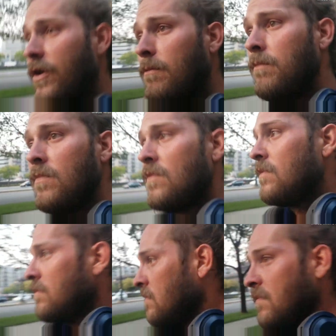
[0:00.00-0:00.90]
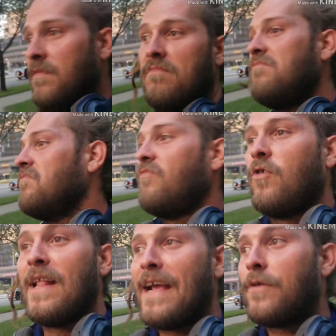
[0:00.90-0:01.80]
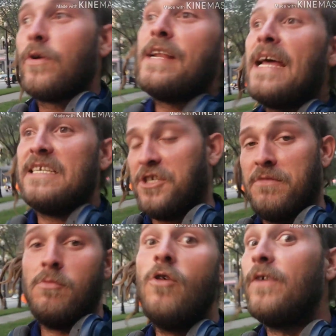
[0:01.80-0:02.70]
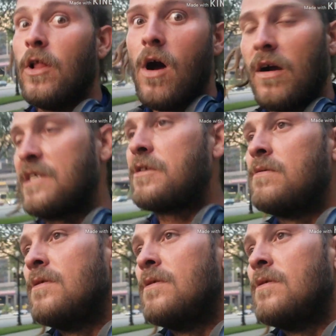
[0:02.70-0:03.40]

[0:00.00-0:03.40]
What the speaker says: them for like 3 days, just moving logs